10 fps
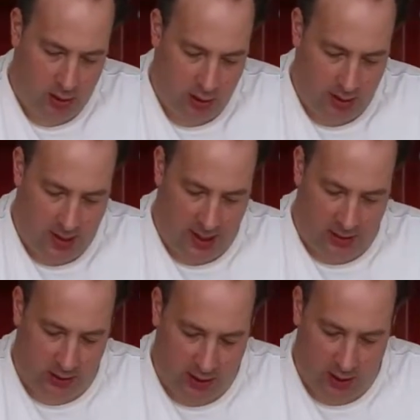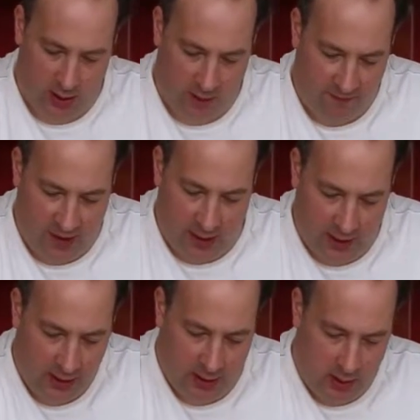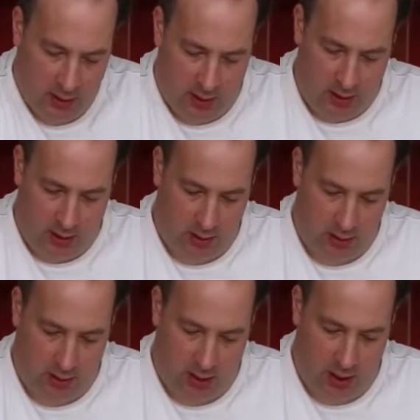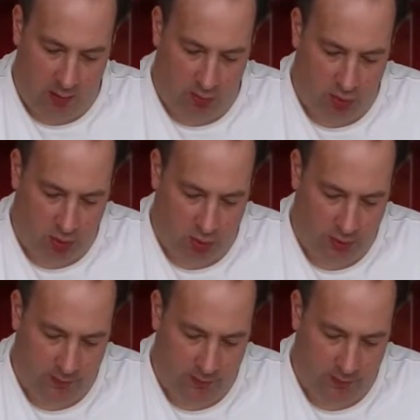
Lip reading: And that's a fairly tight ball.